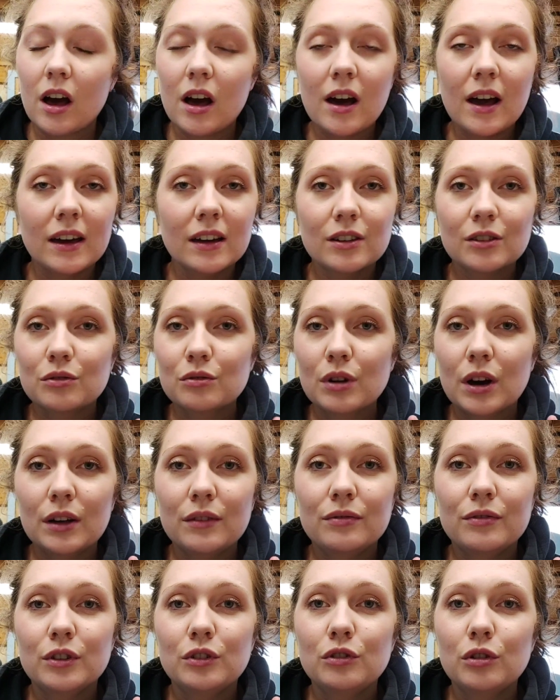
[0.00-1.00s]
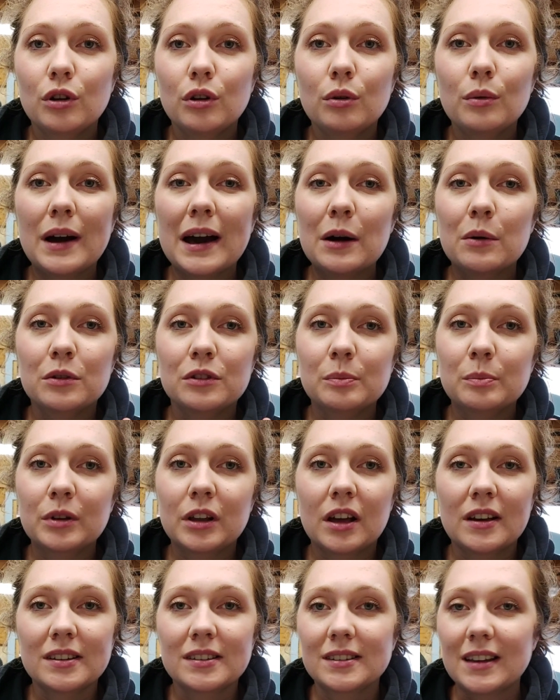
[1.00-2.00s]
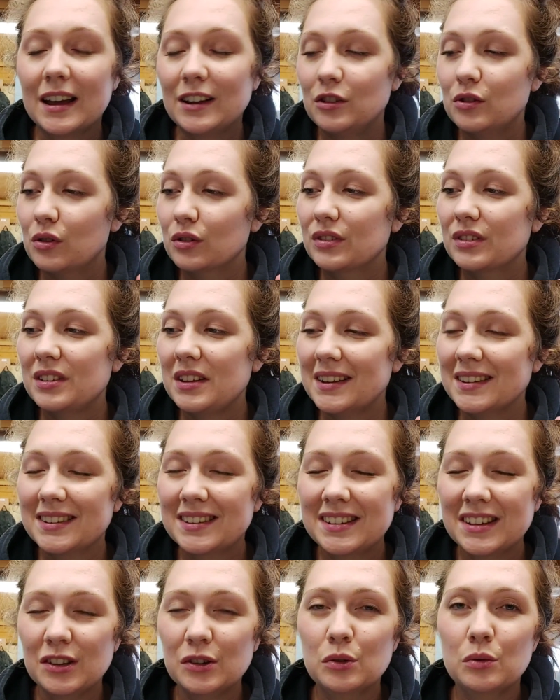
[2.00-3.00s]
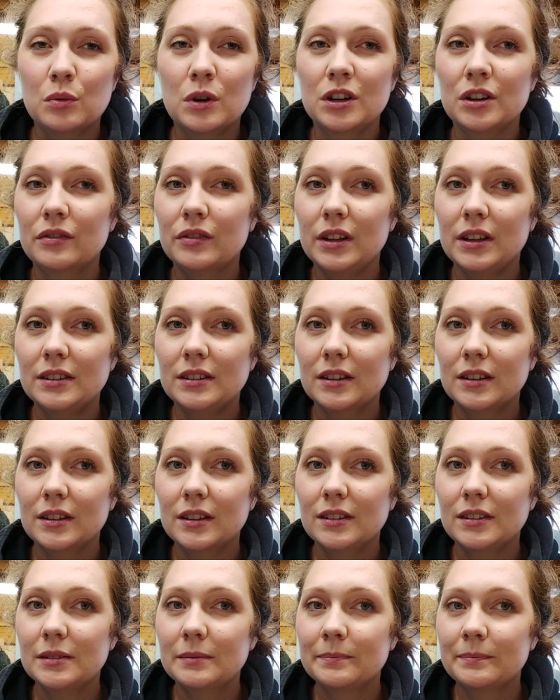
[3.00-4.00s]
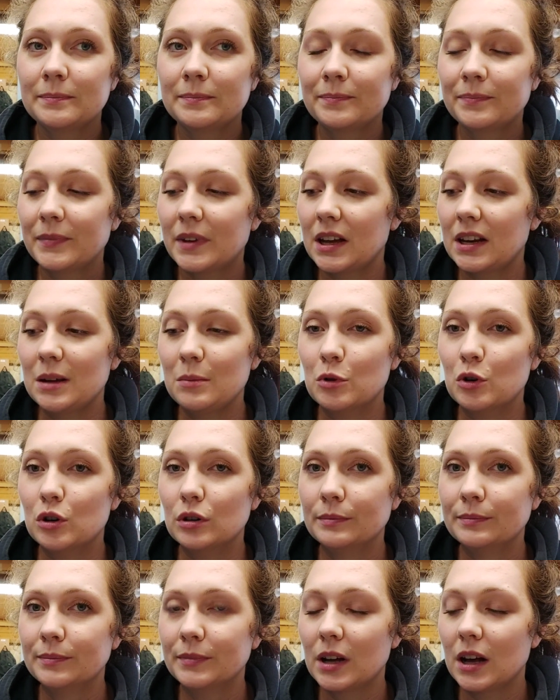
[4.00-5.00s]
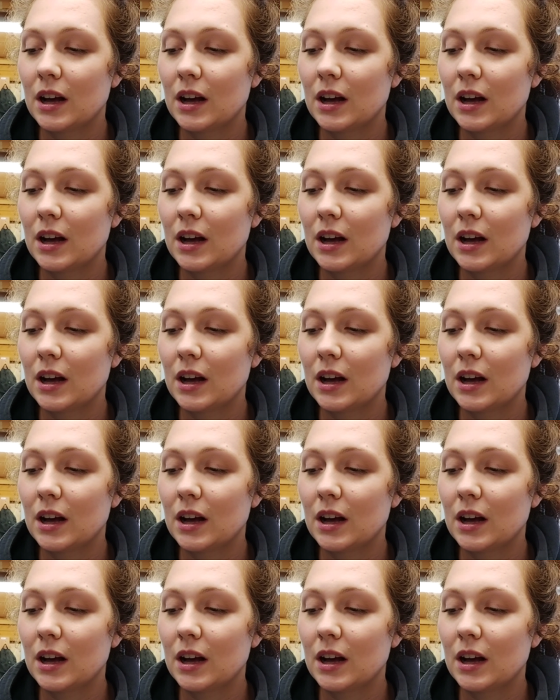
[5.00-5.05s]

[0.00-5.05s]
I could drive for 2 hours plus and not see a single one of these guys anymore.